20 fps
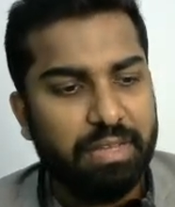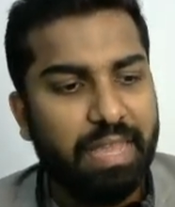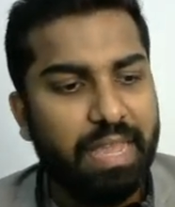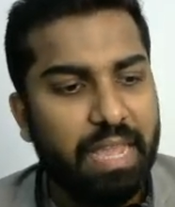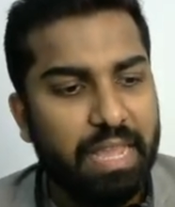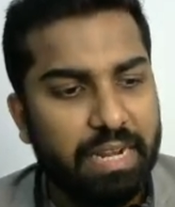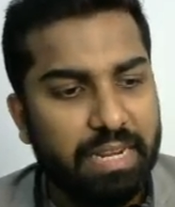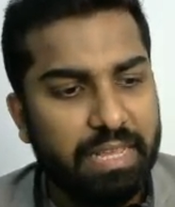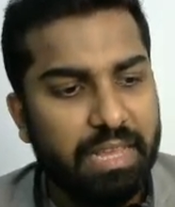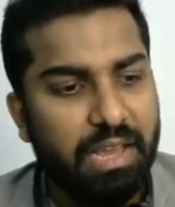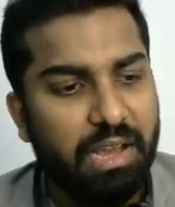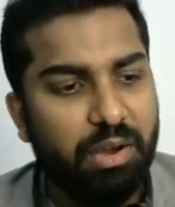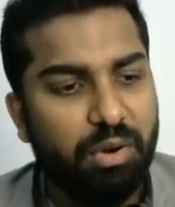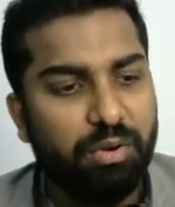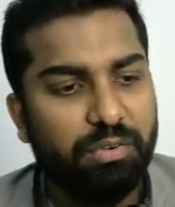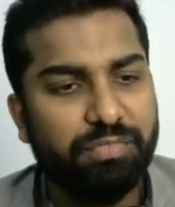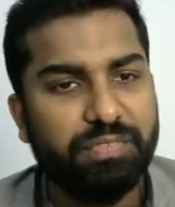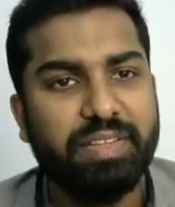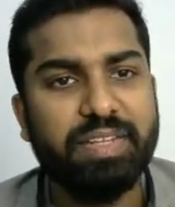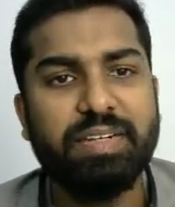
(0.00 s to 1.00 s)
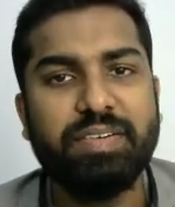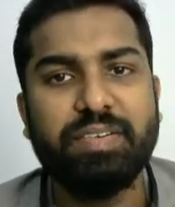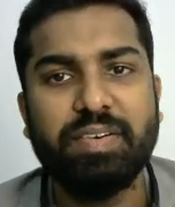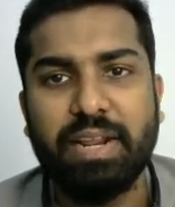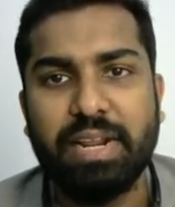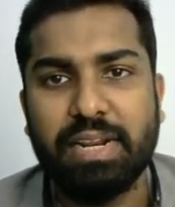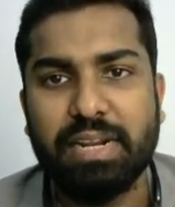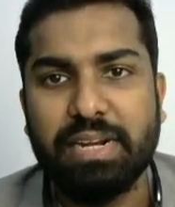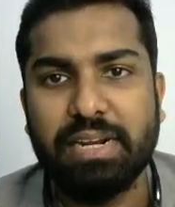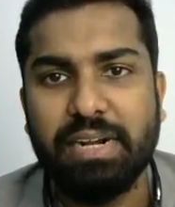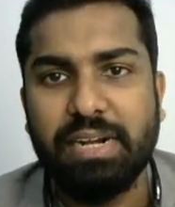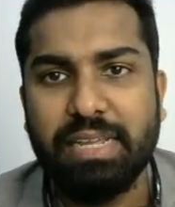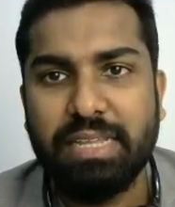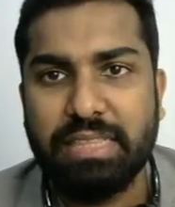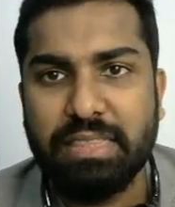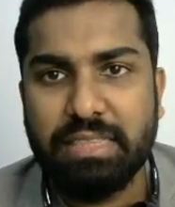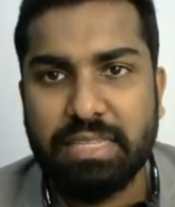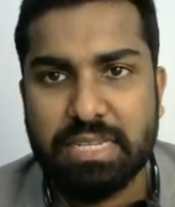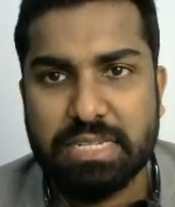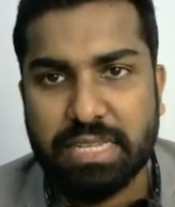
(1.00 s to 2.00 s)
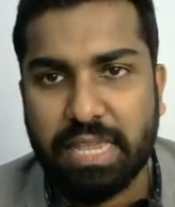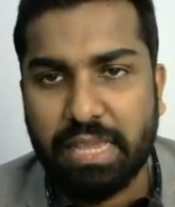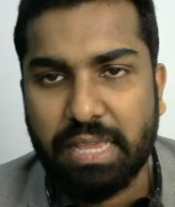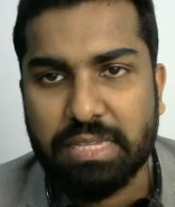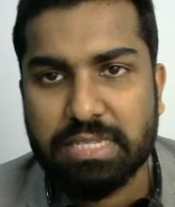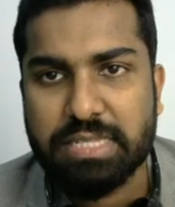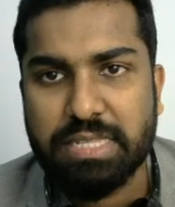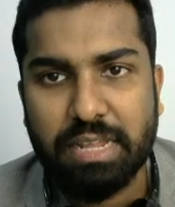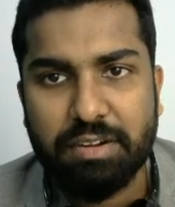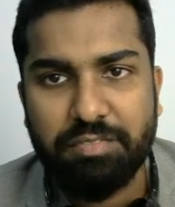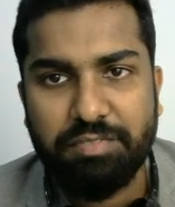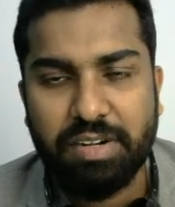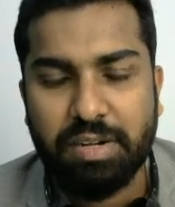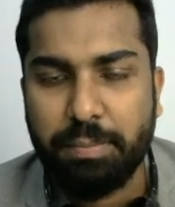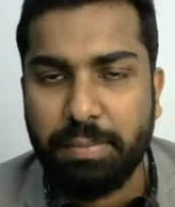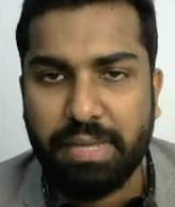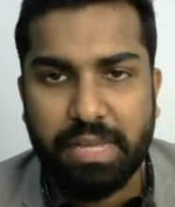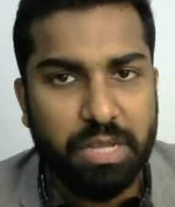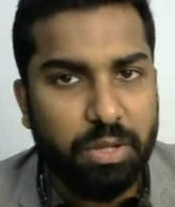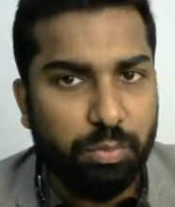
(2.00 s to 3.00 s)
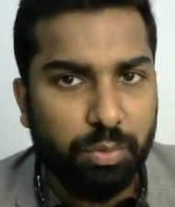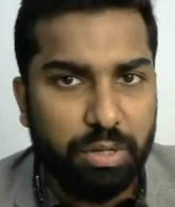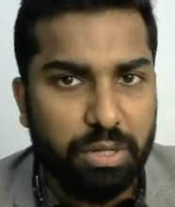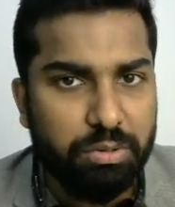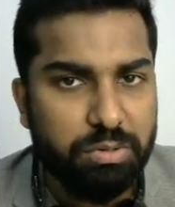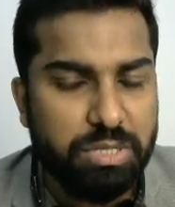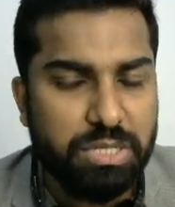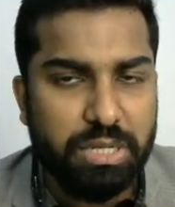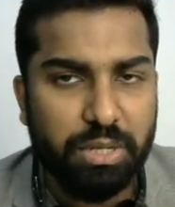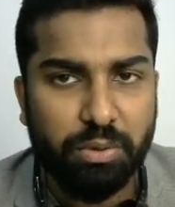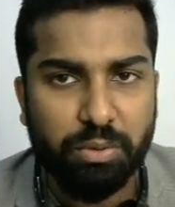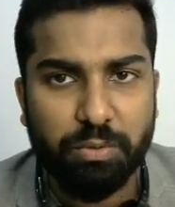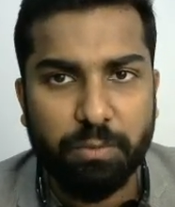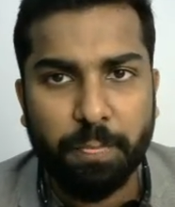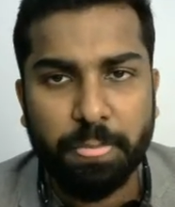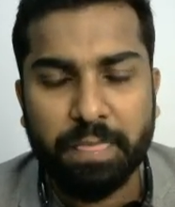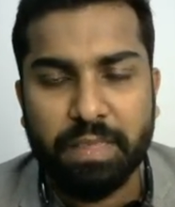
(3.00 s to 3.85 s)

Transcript: area of the triangle in this case that will be equal to 0.